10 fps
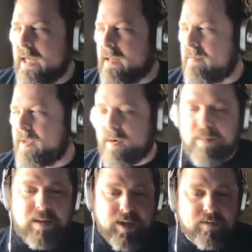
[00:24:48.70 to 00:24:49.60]
there
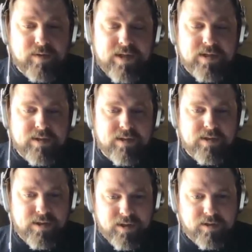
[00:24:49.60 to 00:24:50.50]
may be a reason to
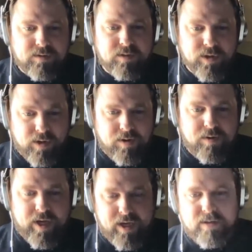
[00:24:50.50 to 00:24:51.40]
still go
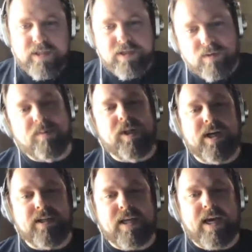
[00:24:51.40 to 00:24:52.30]
and
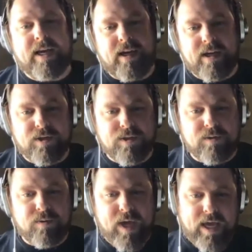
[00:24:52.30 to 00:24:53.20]
denormalize that and
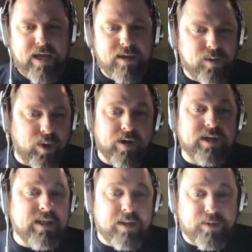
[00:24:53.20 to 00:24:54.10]
do a
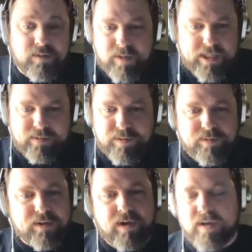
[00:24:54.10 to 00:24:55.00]
query table, as we
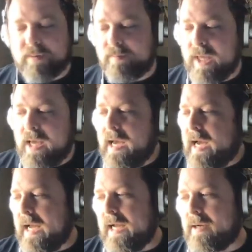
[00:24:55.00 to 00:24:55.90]
would call them.
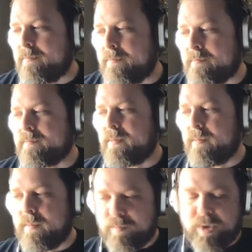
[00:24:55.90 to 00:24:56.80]
Um,
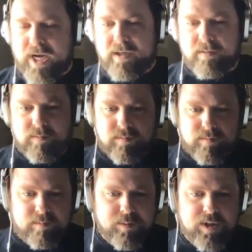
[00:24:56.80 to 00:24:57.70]
but
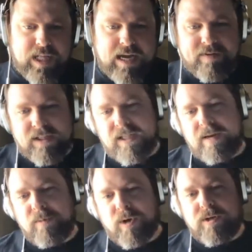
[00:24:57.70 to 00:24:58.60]
you'll have a
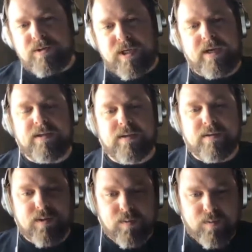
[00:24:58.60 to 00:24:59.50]
lot more use
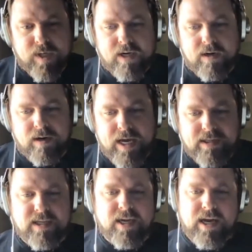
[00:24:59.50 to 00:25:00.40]
cases where
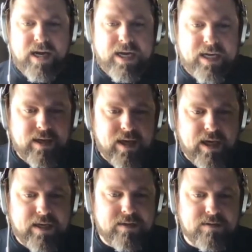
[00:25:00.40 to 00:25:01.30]
S A I
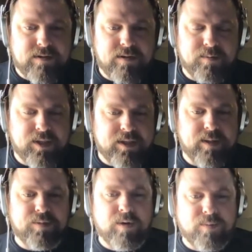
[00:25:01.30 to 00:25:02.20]
is completely
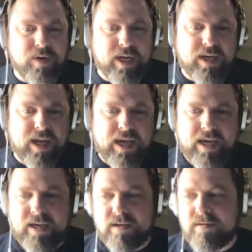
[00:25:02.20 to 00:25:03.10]
appropriate
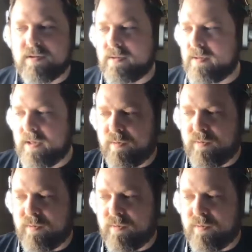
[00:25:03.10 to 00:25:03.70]
and, you know,